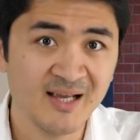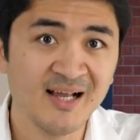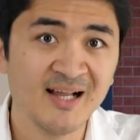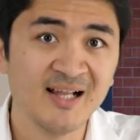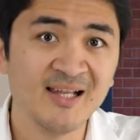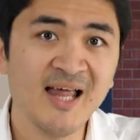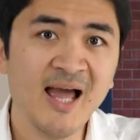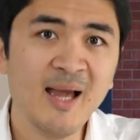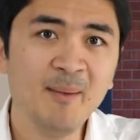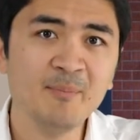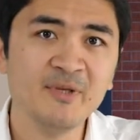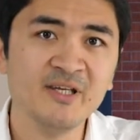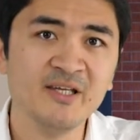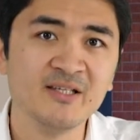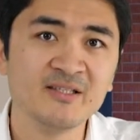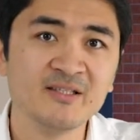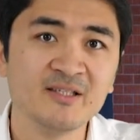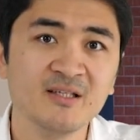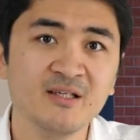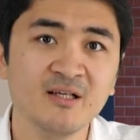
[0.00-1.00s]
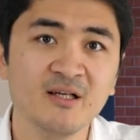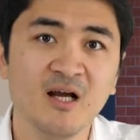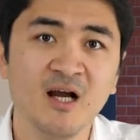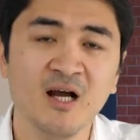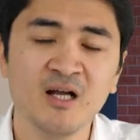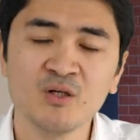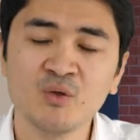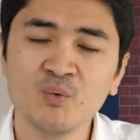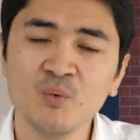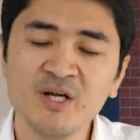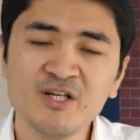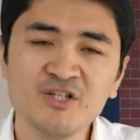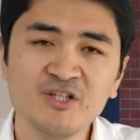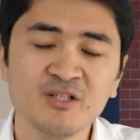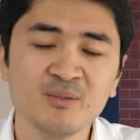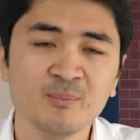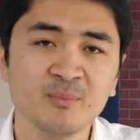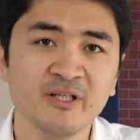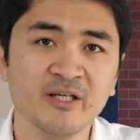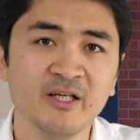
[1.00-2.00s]
Leibniz
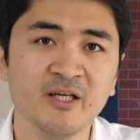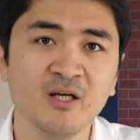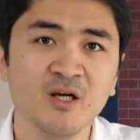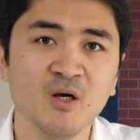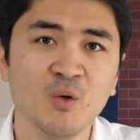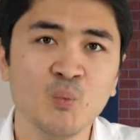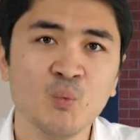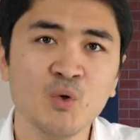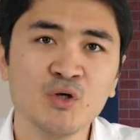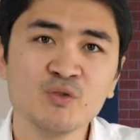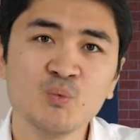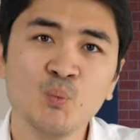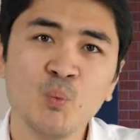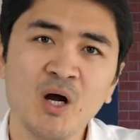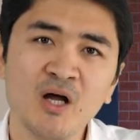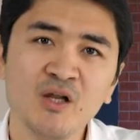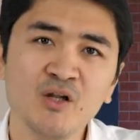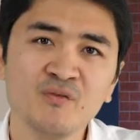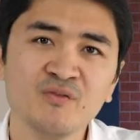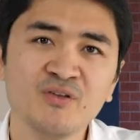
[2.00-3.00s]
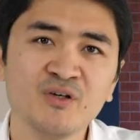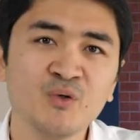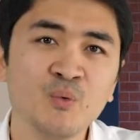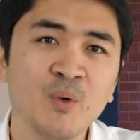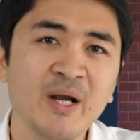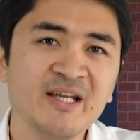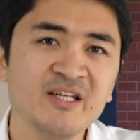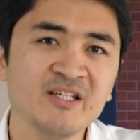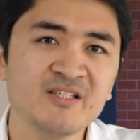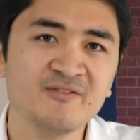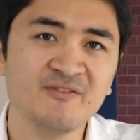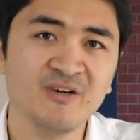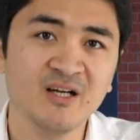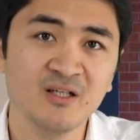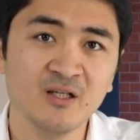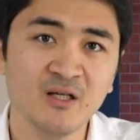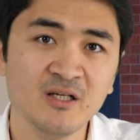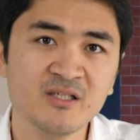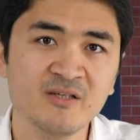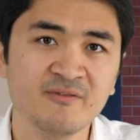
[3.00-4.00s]
unquestionably was one of the greatest
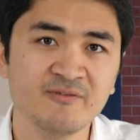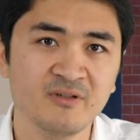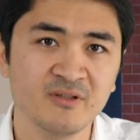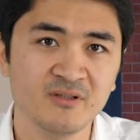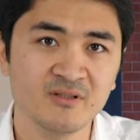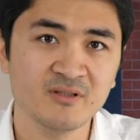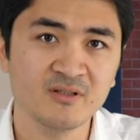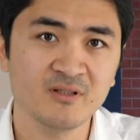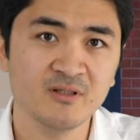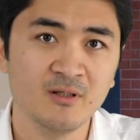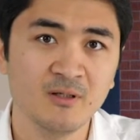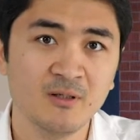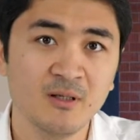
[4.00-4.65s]
philosophers,